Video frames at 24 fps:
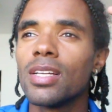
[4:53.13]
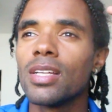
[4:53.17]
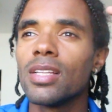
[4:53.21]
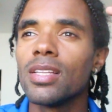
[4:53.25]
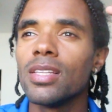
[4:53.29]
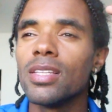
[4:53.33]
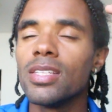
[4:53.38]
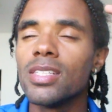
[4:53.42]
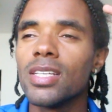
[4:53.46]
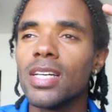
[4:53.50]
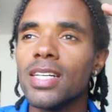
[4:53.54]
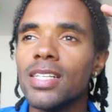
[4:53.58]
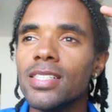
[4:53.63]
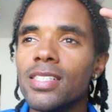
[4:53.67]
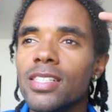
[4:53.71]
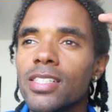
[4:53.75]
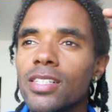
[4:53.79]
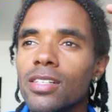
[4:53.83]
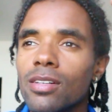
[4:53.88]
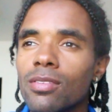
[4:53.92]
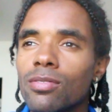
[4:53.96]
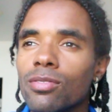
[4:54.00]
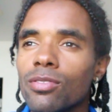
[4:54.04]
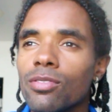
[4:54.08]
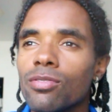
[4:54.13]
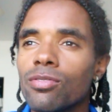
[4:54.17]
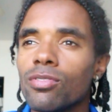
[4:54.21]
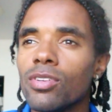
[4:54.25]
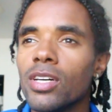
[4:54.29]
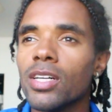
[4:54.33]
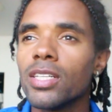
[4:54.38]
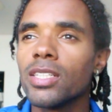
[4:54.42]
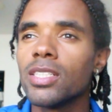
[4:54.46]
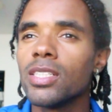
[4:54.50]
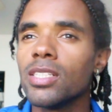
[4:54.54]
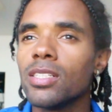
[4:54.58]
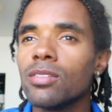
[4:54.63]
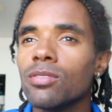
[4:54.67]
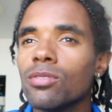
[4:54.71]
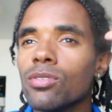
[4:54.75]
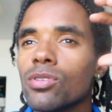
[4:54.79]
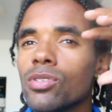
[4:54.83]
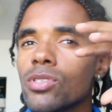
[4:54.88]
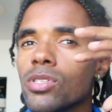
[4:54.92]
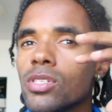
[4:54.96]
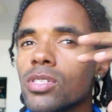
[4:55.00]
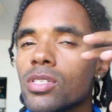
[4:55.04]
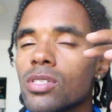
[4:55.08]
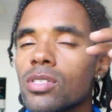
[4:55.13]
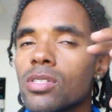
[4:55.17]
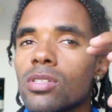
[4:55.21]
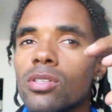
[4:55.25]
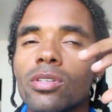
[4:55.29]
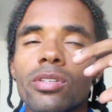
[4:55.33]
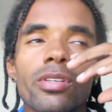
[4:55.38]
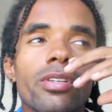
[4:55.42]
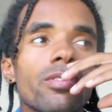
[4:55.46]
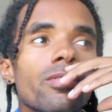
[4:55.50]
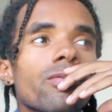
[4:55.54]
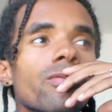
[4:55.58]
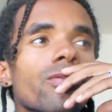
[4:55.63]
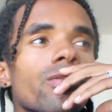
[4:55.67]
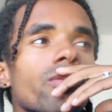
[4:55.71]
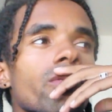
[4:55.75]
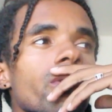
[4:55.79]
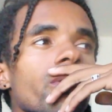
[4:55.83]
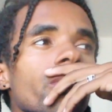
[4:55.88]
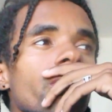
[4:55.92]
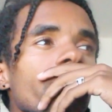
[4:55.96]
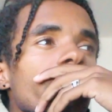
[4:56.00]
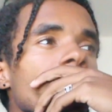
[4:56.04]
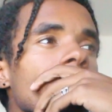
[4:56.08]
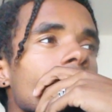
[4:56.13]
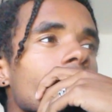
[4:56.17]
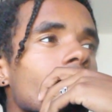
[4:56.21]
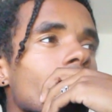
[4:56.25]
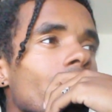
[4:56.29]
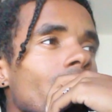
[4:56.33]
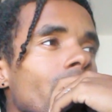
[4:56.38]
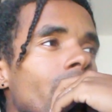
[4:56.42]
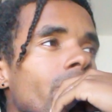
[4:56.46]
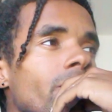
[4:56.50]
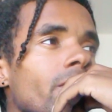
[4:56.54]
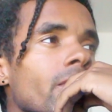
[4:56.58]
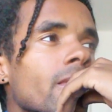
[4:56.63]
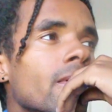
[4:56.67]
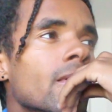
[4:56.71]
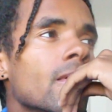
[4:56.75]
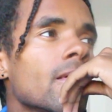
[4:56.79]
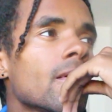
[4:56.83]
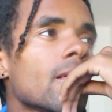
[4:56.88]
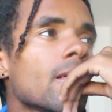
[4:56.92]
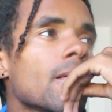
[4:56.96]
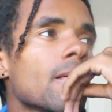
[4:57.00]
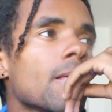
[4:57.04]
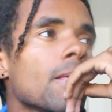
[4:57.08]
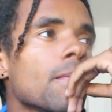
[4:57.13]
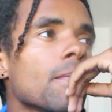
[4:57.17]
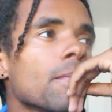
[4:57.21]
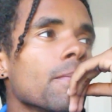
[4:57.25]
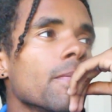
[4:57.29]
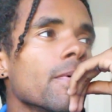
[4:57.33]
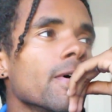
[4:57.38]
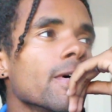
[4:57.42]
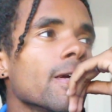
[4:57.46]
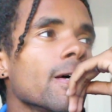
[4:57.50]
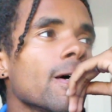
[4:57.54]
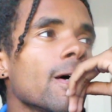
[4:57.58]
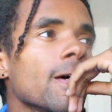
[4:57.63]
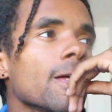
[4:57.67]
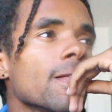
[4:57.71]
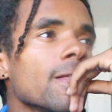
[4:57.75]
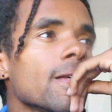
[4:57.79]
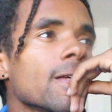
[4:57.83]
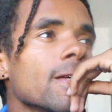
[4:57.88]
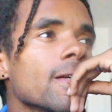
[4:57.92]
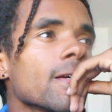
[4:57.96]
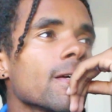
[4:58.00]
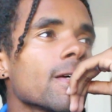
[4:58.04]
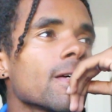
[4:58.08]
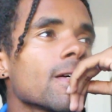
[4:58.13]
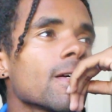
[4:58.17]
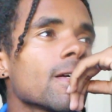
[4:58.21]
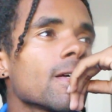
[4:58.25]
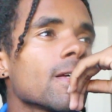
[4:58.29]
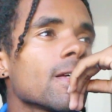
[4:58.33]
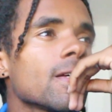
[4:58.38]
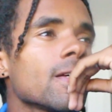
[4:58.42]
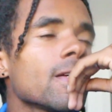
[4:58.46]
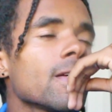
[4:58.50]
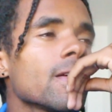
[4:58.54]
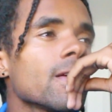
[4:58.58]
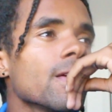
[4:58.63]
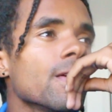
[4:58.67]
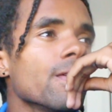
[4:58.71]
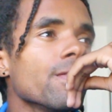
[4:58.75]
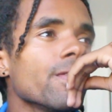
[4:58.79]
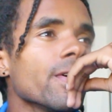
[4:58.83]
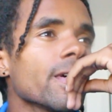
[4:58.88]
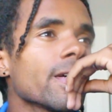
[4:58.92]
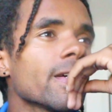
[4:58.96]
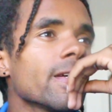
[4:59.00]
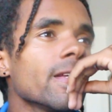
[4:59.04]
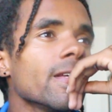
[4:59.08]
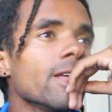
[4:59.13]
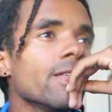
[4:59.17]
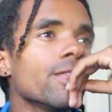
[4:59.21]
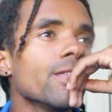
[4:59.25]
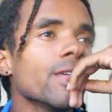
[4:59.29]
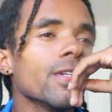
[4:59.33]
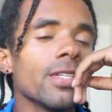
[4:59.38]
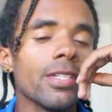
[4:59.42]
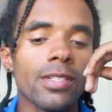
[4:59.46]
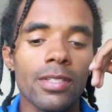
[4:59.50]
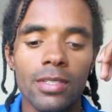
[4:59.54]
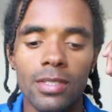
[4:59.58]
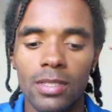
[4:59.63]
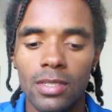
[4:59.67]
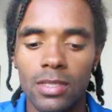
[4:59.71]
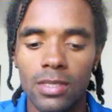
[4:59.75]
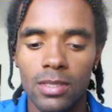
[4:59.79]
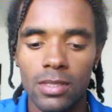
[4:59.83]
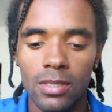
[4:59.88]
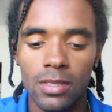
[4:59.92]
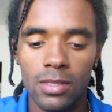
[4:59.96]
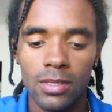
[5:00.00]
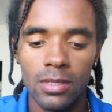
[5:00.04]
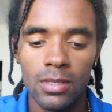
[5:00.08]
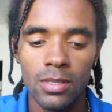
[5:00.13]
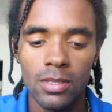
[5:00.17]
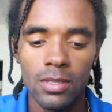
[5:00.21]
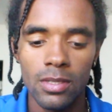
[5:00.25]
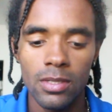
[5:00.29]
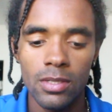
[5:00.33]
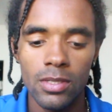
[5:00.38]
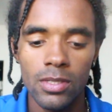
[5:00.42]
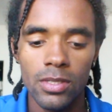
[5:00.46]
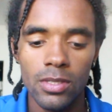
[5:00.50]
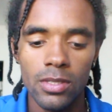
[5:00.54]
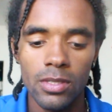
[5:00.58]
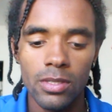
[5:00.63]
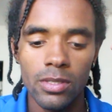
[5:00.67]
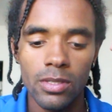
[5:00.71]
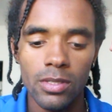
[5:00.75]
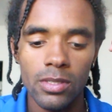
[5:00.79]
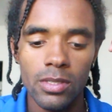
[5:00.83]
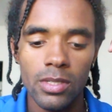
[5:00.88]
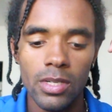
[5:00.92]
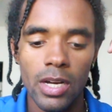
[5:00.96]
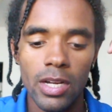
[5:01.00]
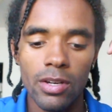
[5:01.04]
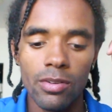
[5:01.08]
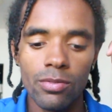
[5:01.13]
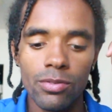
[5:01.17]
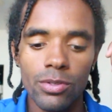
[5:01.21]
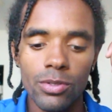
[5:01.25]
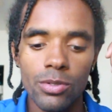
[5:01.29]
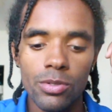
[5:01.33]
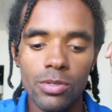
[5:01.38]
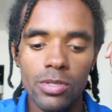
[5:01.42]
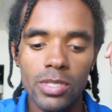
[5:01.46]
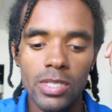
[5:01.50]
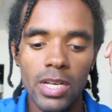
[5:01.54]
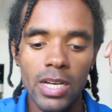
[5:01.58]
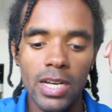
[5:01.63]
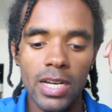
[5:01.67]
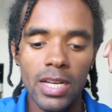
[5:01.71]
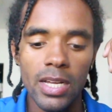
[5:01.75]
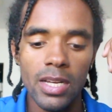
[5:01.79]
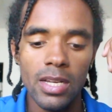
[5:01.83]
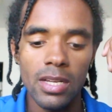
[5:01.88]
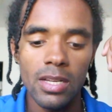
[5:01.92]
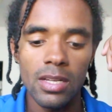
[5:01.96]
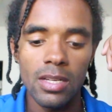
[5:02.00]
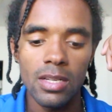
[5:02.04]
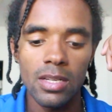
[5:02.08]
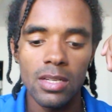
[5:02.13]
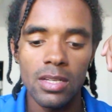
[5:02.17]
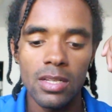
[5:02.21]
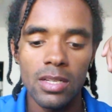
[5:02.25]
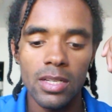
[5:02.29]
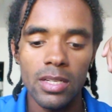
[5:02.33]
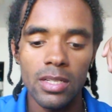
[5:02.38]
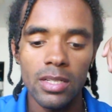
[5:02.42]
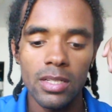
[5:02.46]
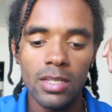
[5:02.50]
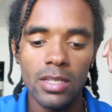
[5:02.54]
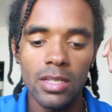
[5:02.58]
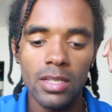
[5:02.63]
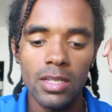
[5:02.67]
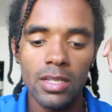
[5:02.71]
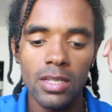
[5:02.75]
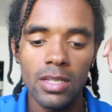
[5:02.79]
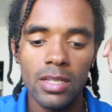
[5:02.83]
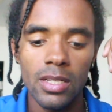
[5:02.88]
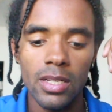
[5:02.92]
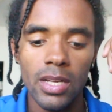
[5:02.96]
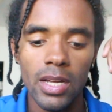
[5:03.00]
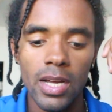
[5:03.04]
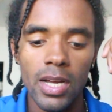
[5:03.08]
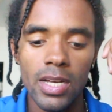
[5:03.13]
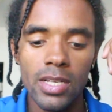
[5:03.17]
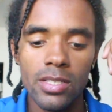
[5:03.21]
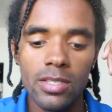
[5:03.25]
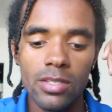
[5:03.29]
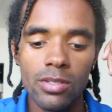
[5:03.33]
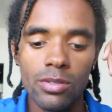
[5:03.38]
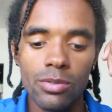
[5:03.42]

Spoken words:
this idea of reflecting versus looking forward. But I think if I can even kind of use that as a